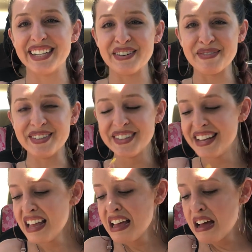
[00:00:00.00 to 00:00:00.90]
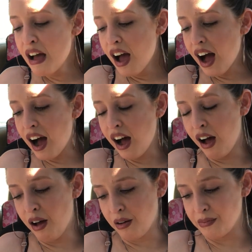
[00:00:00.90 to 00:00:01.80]
terrible.
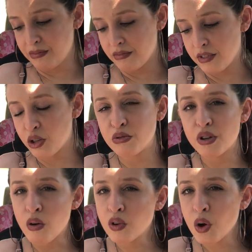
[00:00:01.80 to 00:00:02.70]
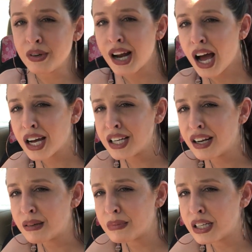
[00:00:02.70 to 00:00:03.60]
Um, so don't go knocking
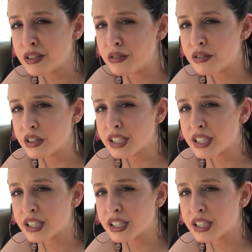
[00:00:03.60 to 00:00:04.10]
on my door.